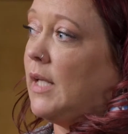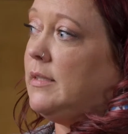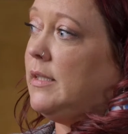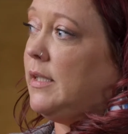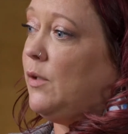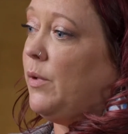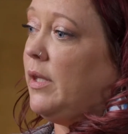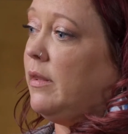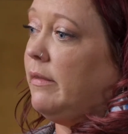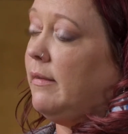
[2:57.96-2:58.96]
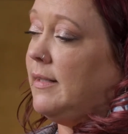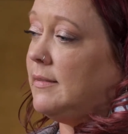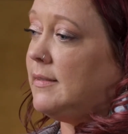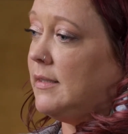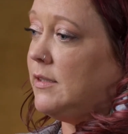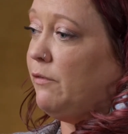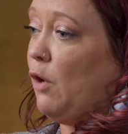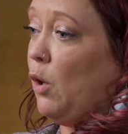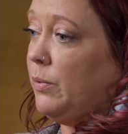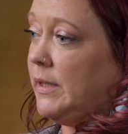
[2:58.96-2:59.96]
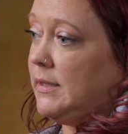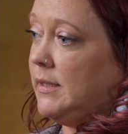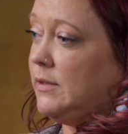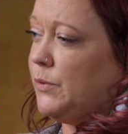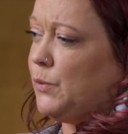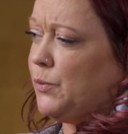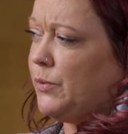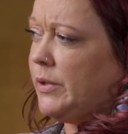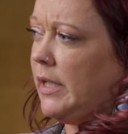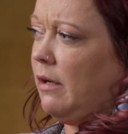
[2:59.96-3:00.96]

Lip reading: Dealing with his sense of hopelessness was really